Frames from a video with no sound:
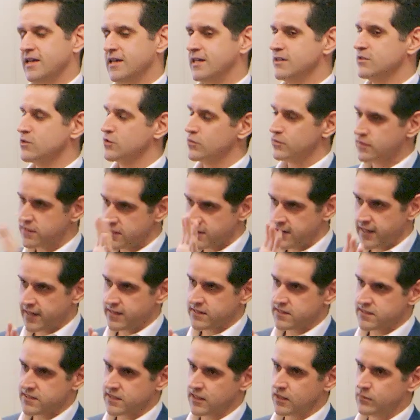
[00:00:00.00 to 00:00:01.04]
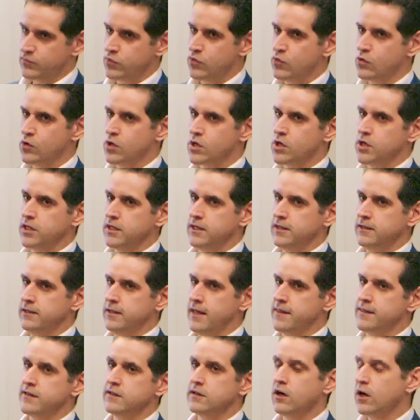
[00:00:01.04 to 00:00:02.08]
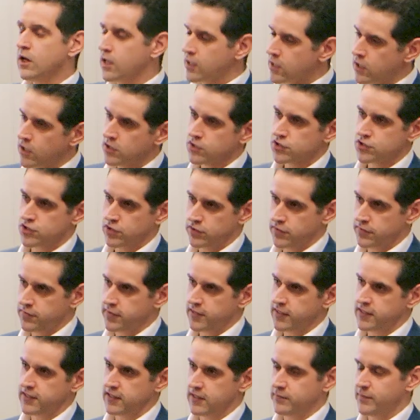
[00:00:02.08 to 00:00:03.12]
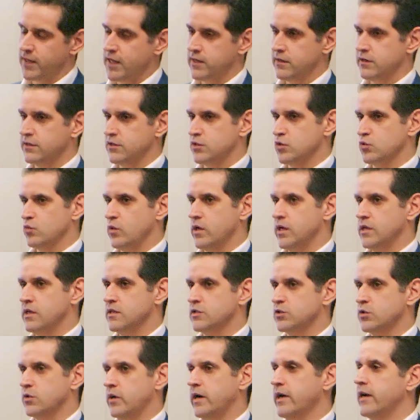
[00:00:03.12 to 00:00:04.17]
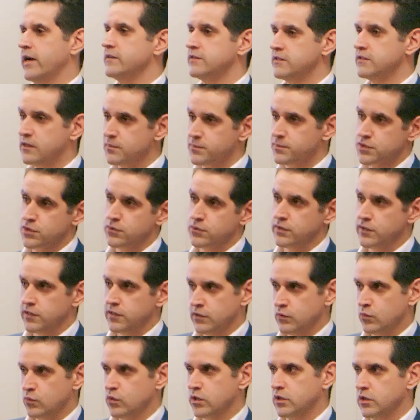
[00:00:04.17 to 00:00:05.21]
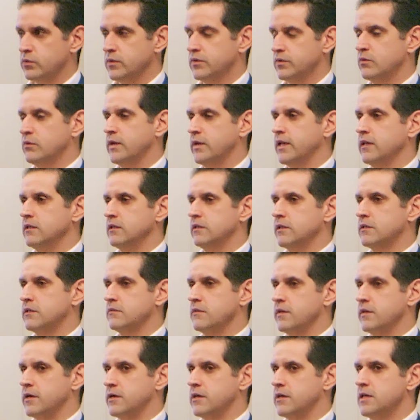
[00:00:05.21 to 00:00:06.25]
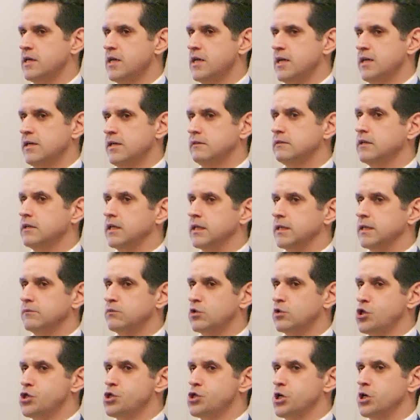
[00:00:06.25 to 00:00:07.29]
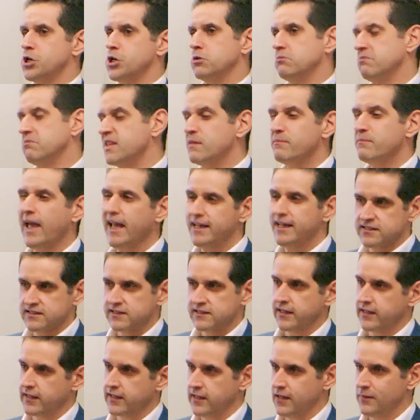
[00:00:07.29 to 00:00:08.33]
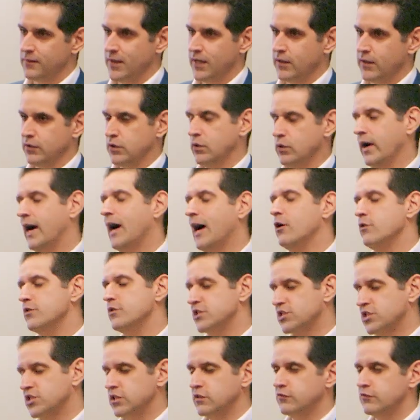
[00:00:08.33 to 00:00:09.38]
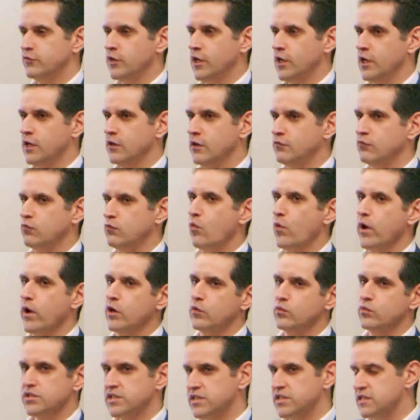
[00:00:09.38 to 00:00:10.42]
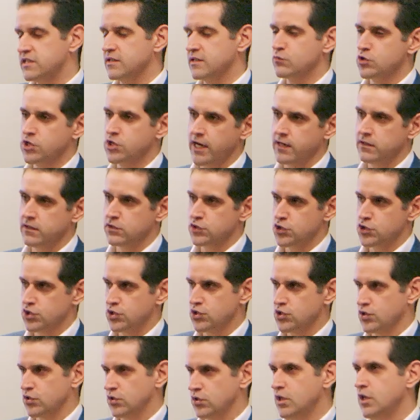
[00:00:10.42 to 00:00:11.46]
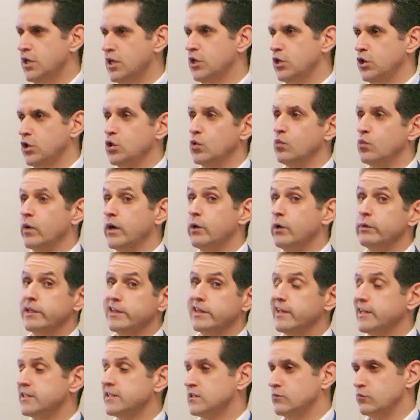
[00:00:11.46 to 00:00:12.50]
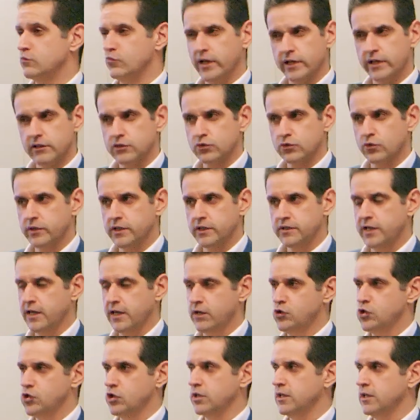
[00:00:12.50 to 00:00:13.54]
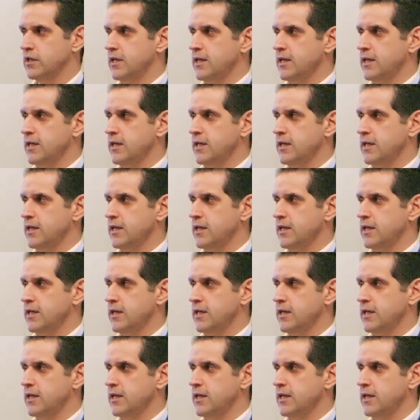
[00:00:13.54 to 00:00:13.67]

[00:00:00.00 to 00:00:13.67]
So I did that in Singapore. And then Hong Kong started thinking about it as well. So I had the opportunity to work with the regulator there to share the bank's thinking about, how this could evolve, where we see some challenges, and, where we'd like some regulatory attention.